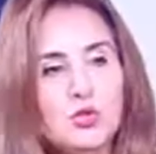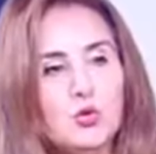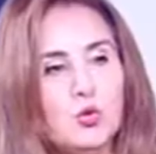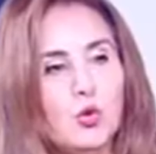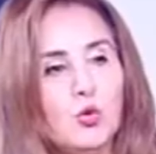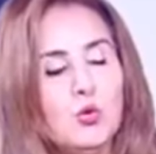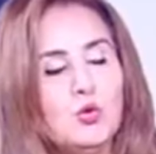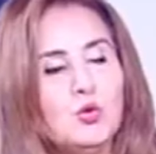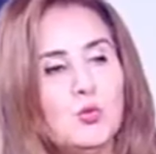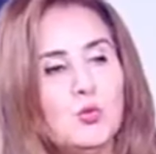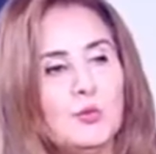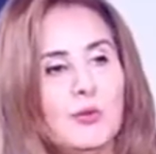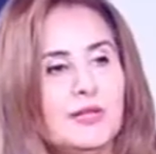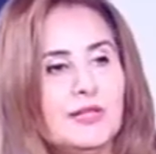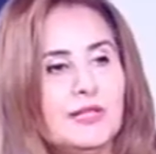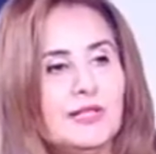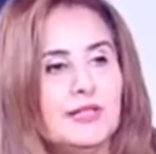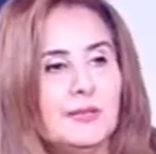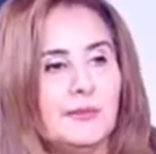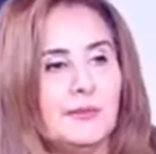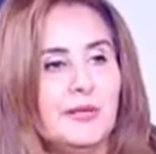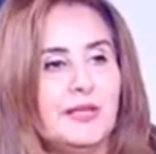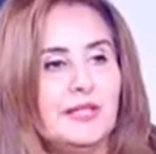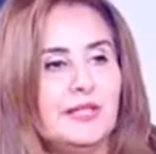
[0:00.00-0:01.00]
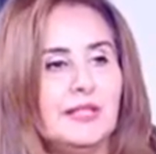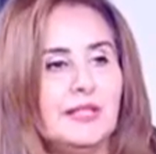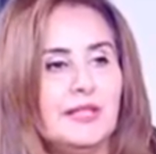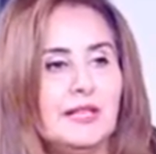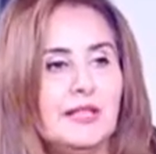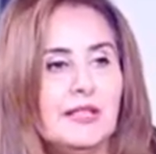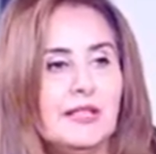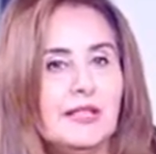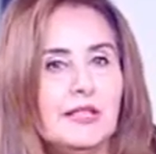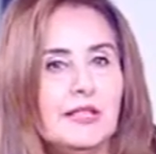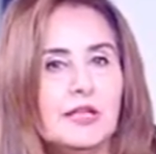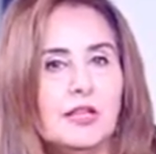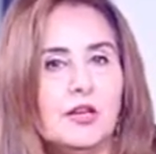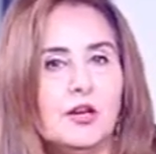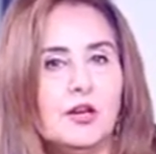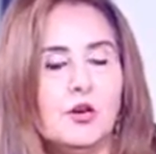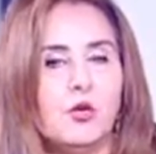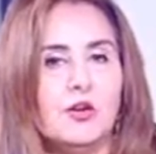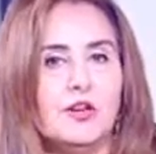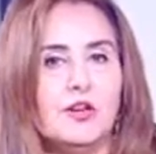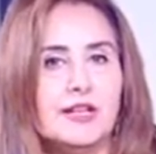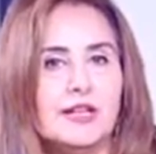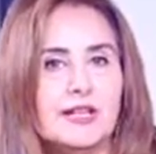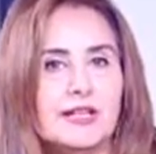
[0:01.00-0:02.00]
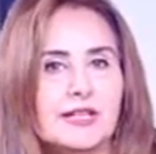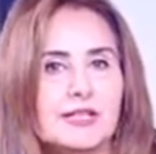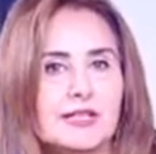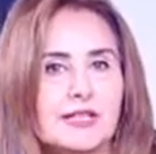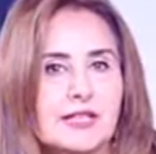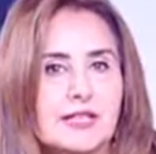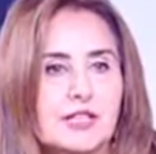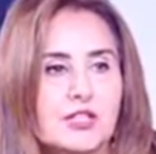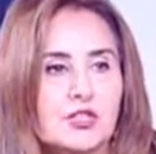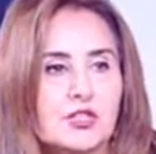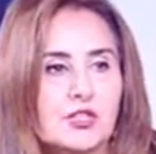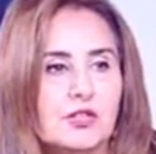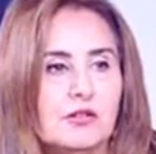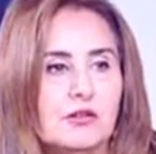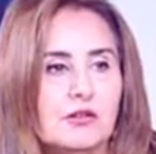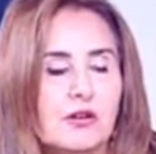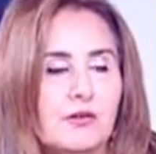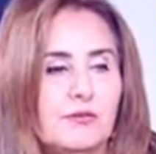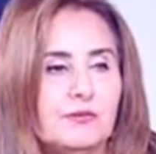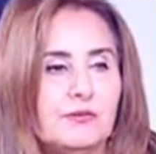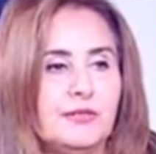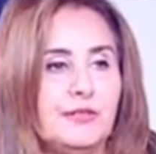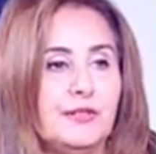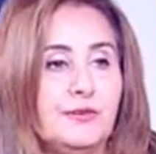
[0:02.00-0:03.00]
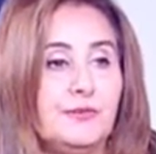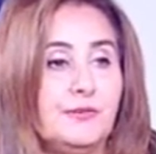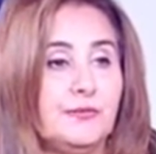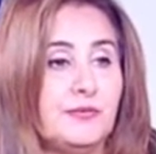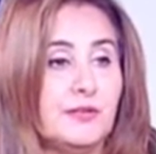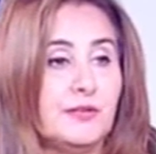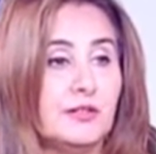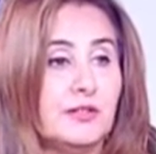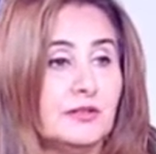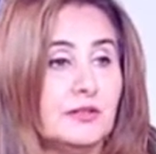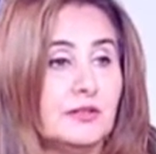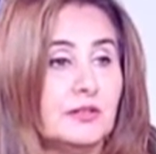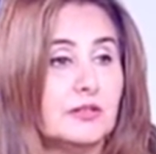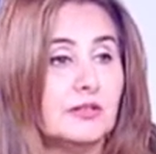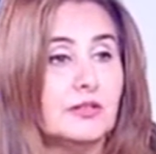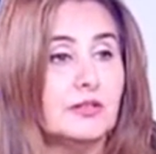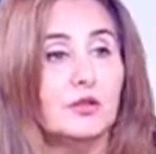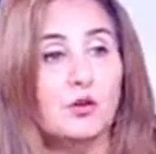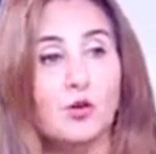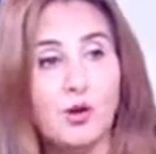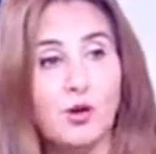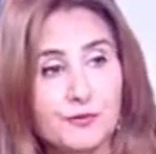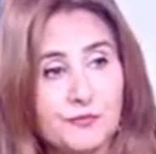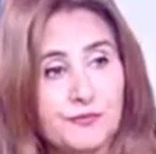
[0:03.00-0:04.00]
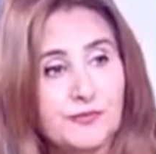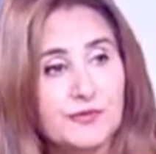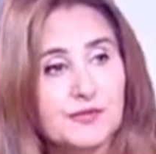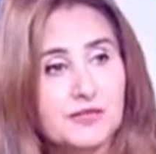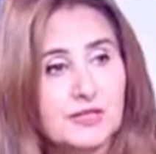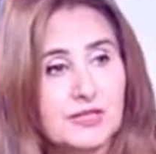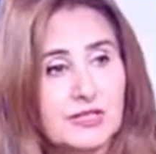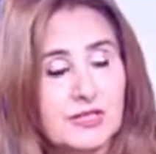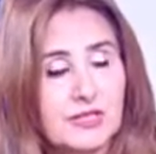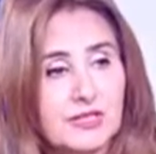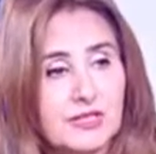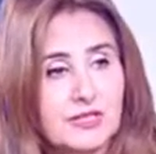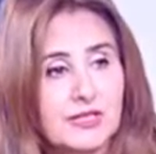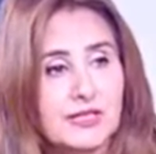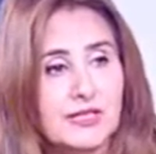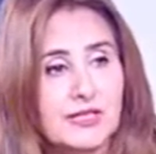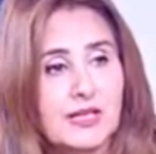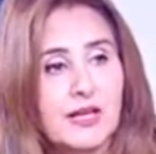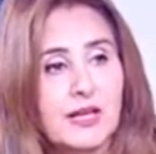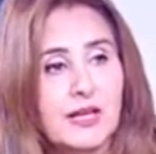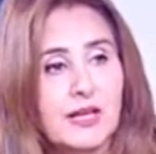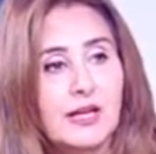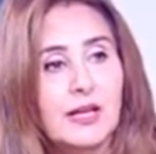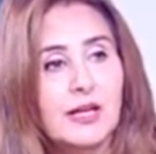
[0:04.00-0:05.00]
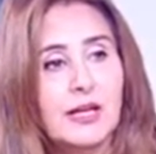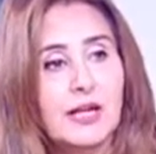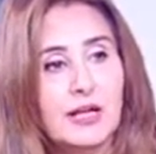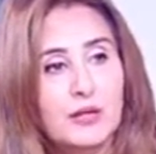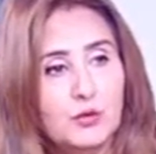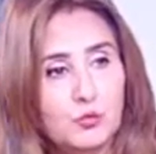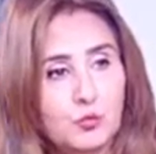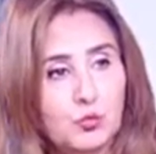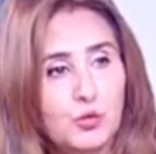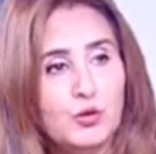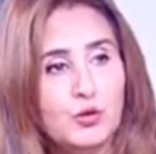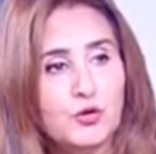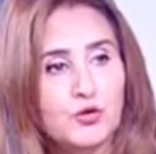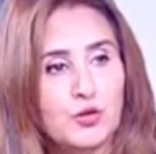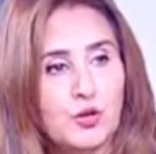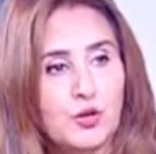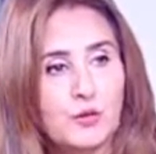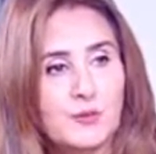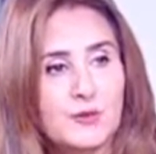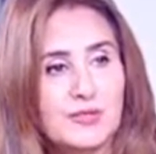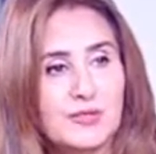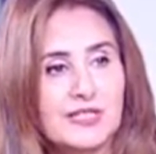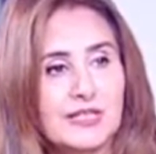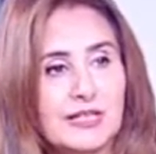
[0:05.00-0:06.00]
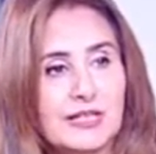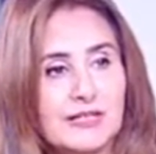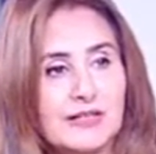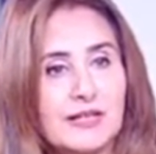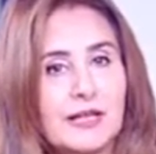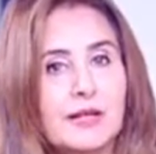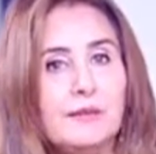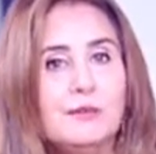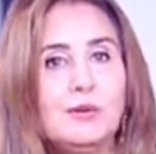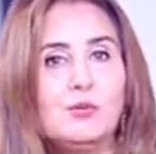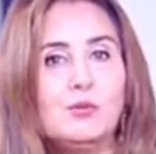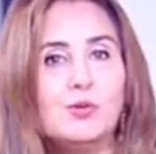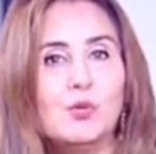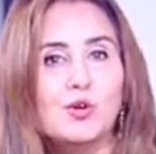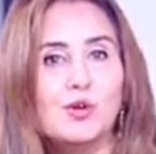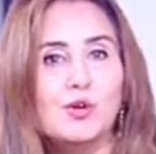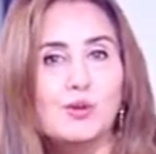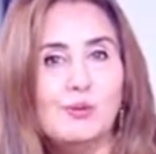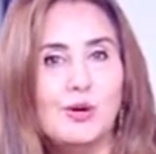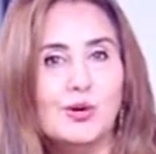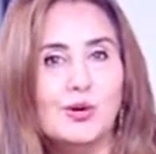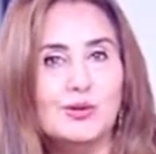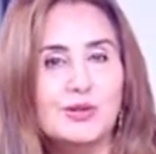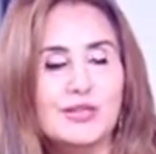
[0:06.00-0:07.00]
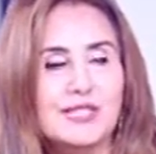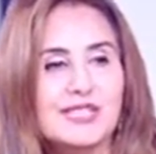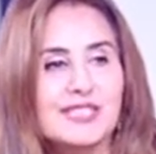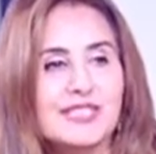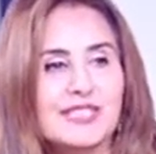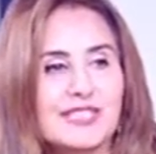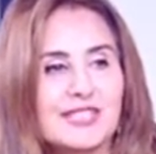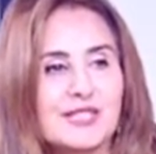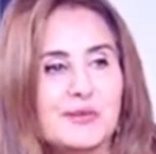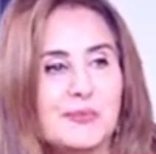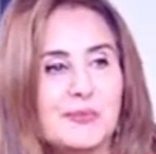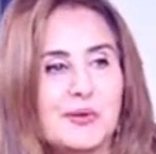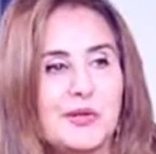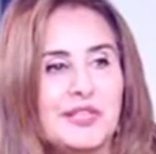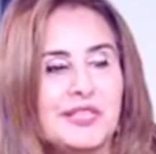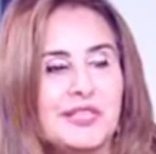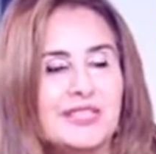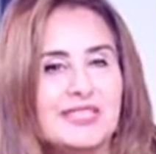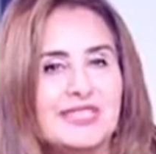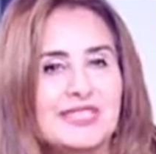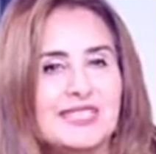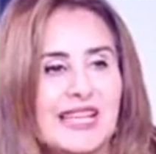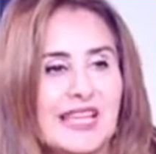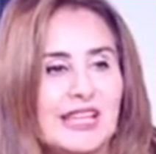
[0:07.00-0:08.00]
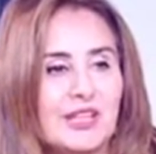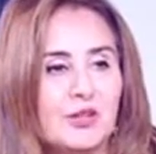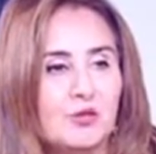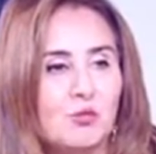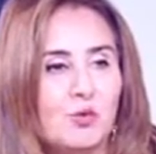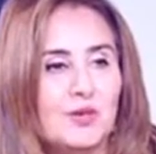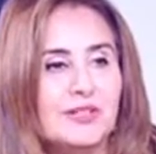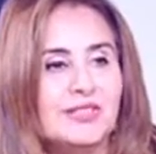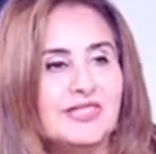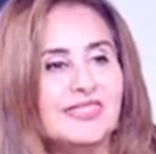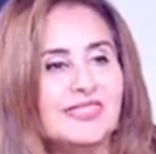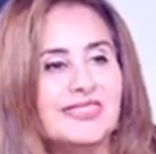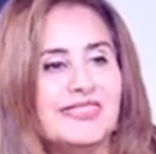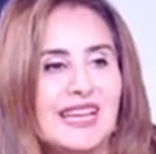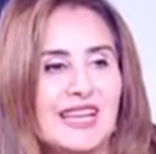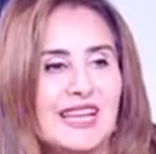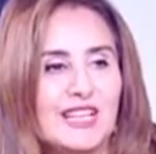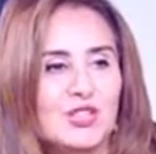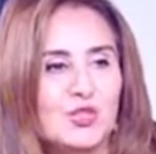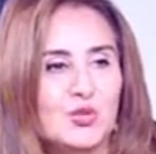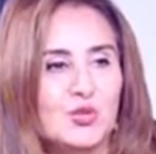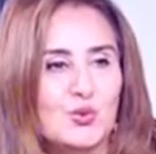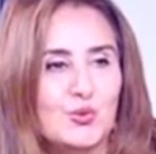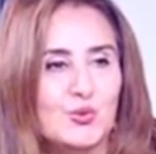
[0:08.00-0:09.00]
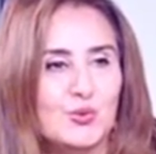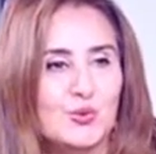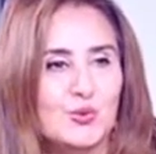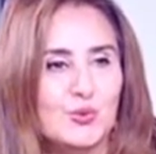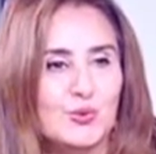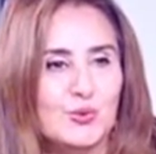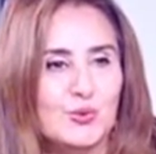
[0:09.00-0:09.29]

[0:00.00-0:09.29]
you also participated in the organization of different conferences and workshops. Tell me more about this experience and what did it add to you?